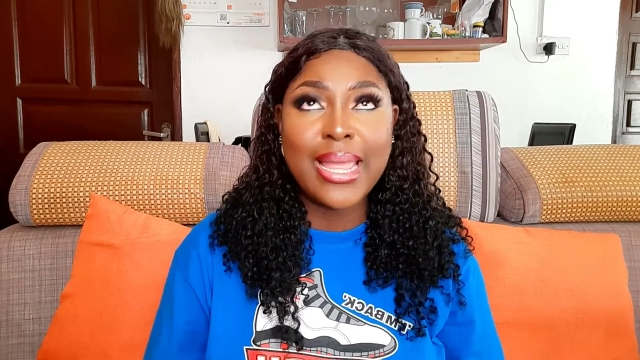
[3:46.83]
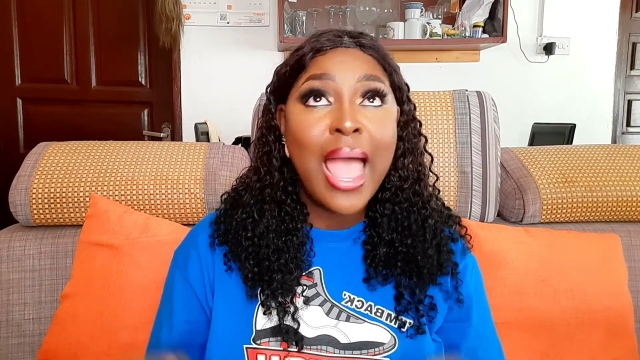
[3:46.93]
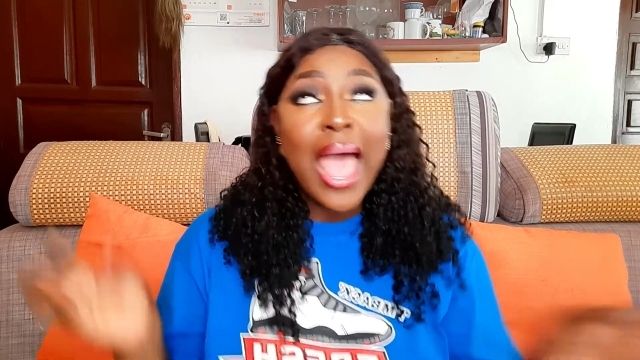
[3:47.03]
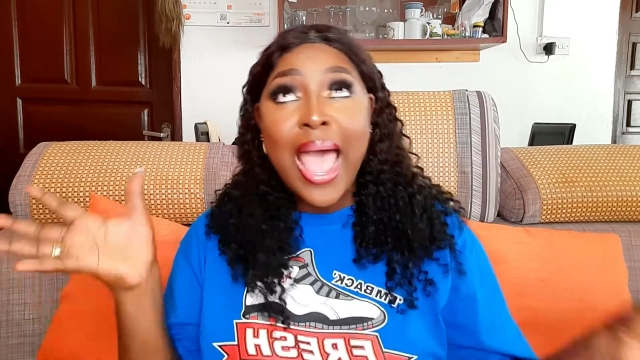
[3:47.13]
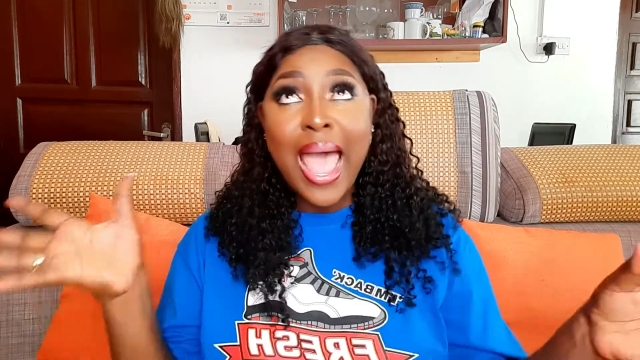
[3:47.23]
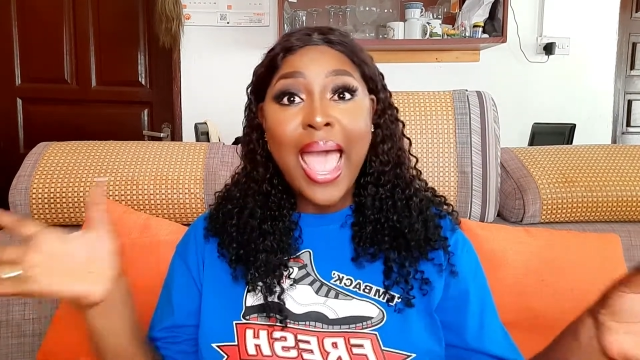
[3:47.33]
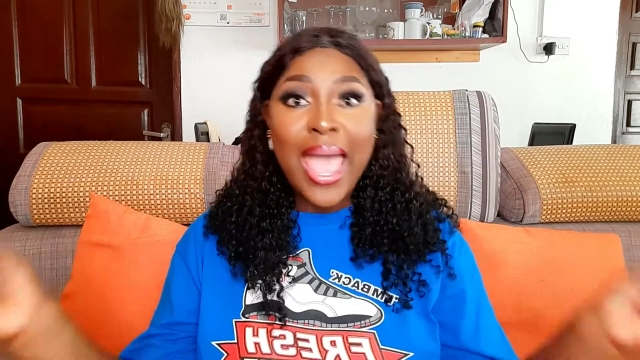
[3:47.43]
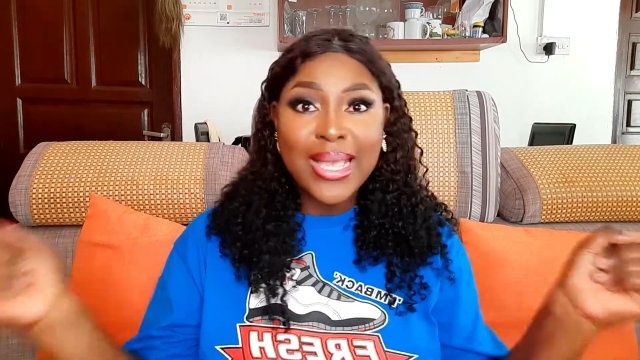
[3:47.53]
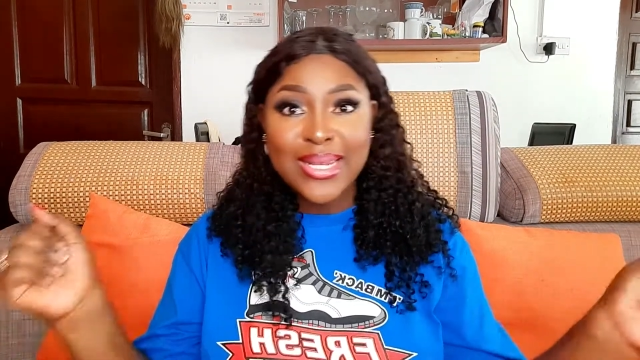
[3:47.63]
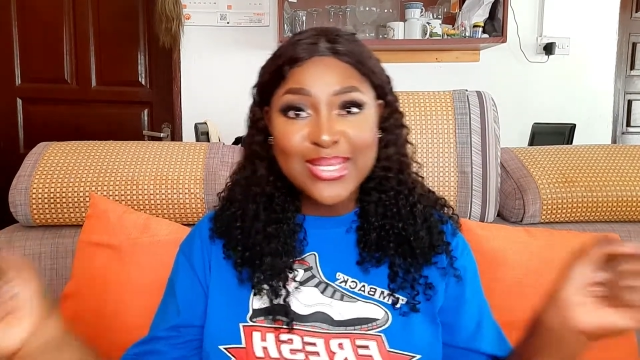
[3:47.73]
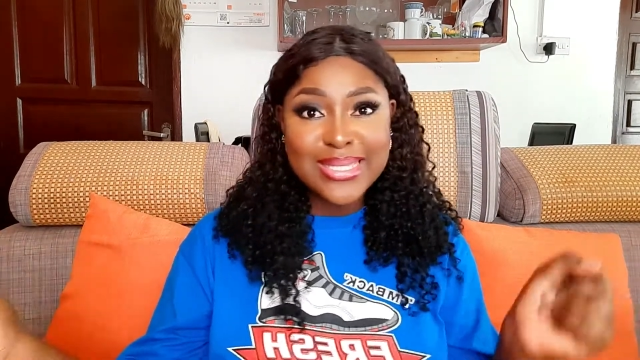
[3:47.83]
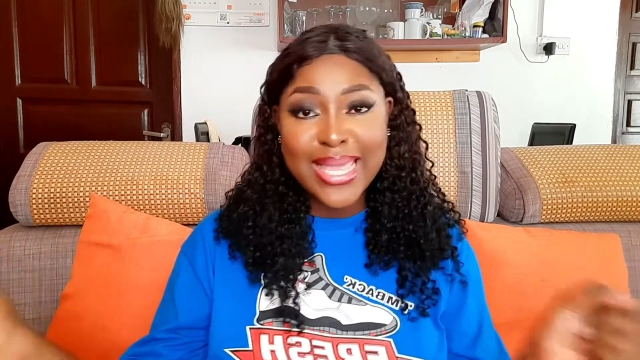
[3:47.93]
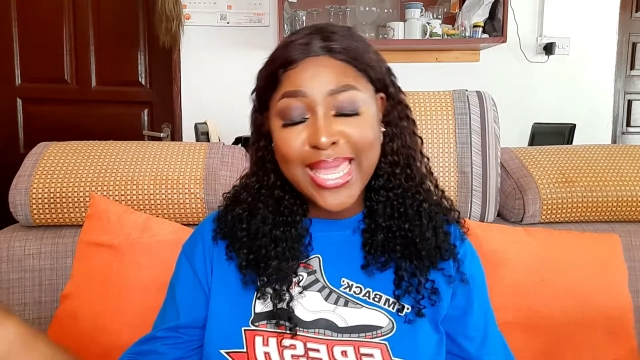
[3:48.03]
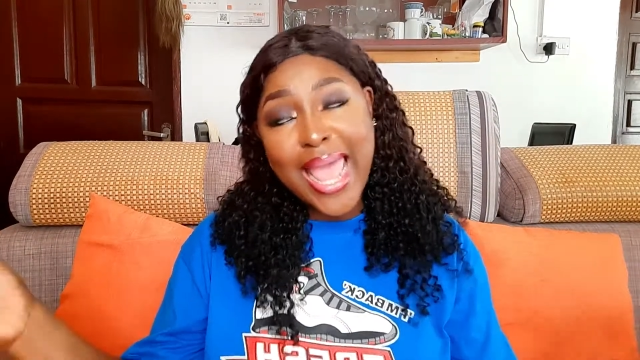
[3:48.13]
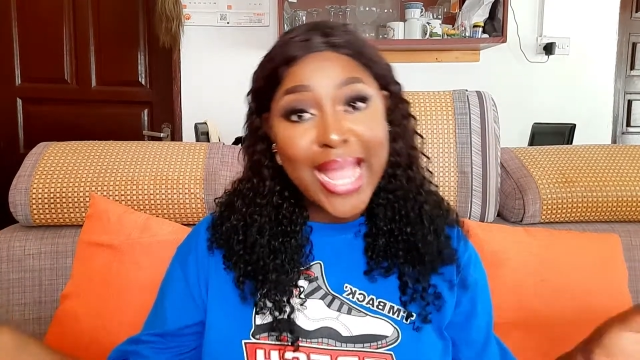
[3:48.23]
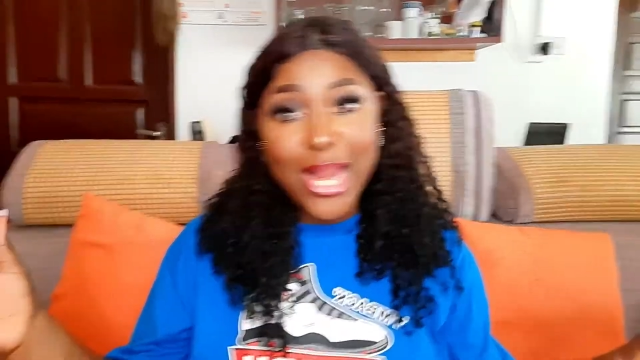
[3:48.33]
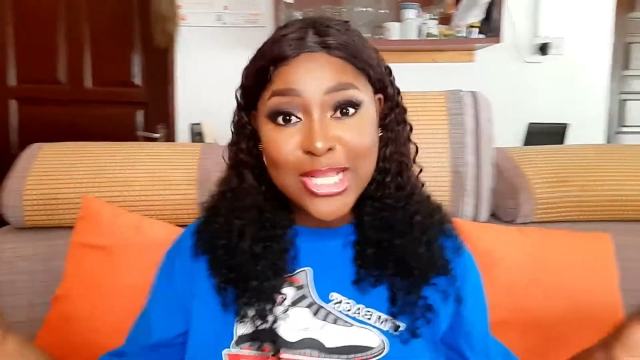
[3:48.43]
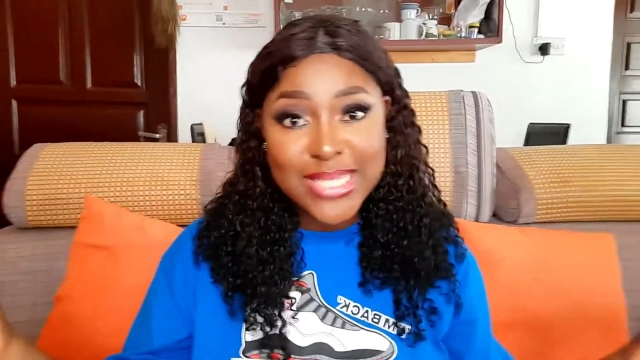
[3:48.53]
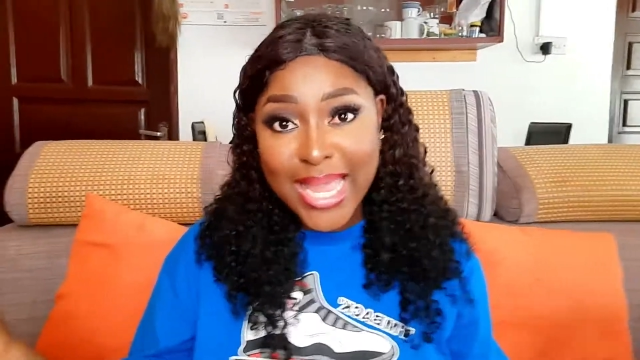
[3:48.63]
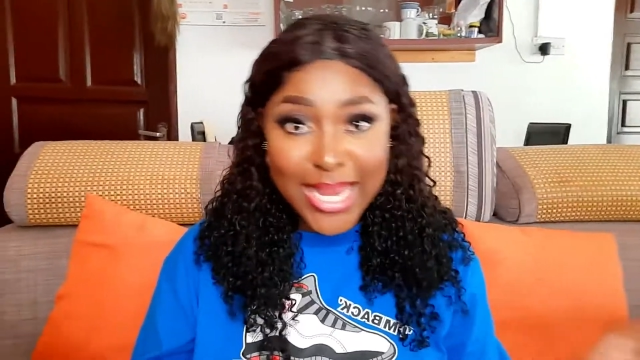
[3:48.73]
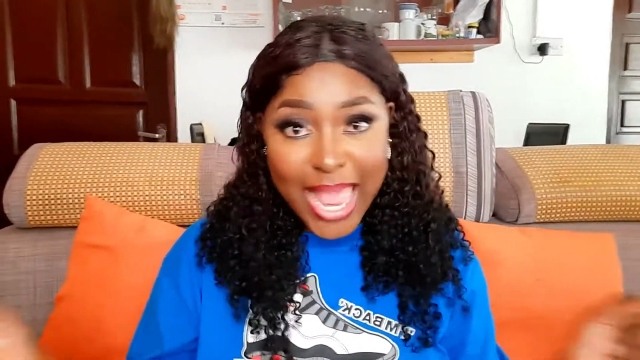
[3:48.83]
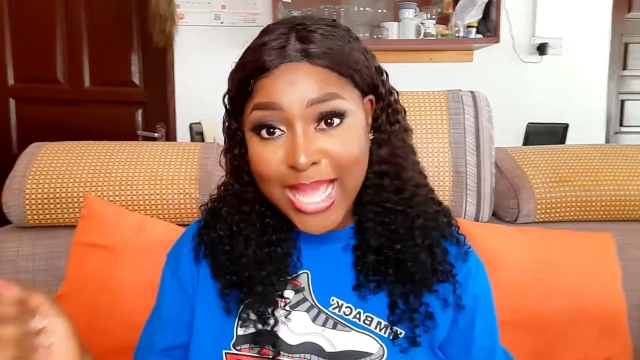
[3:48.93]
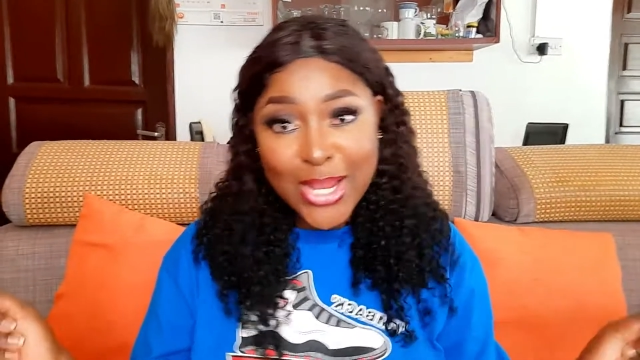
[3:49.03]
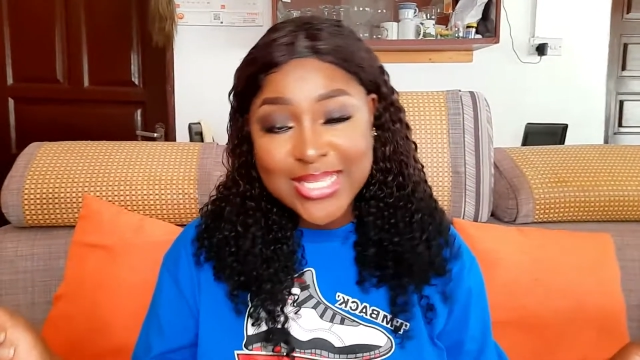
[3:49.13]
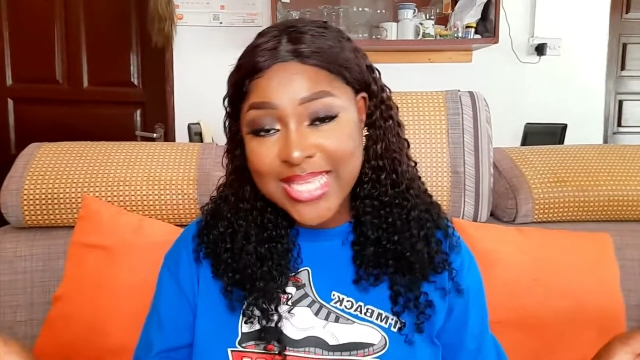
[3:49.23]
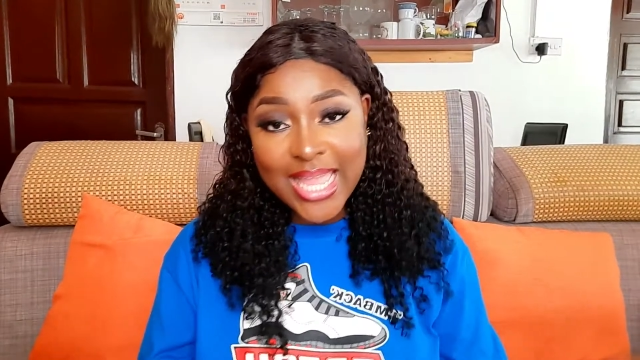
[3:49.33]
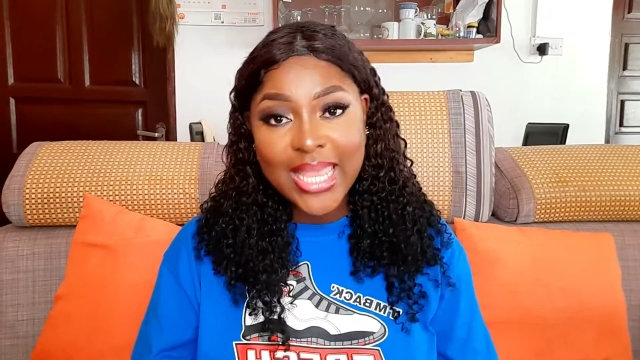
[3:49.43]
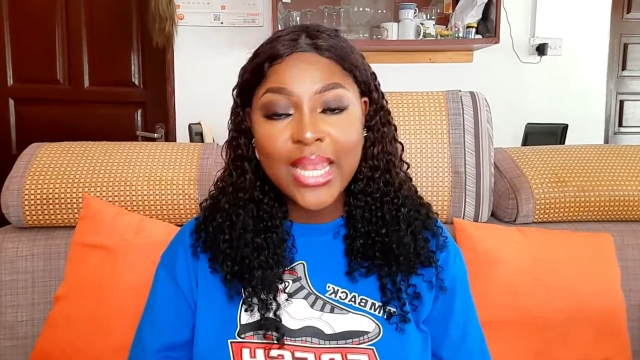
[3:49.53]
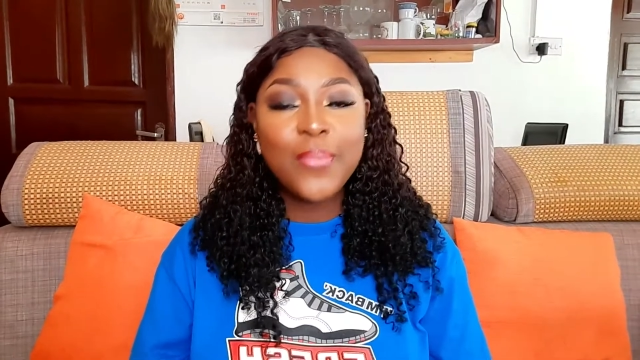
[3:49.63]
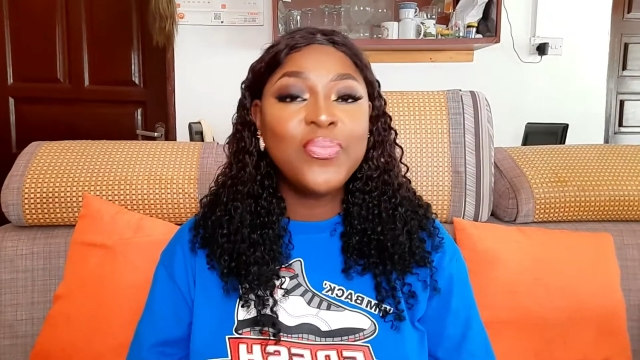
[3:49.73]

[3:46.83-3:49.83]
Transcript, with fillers: ah, I cannot take it, I cannot take it, I cannot take it.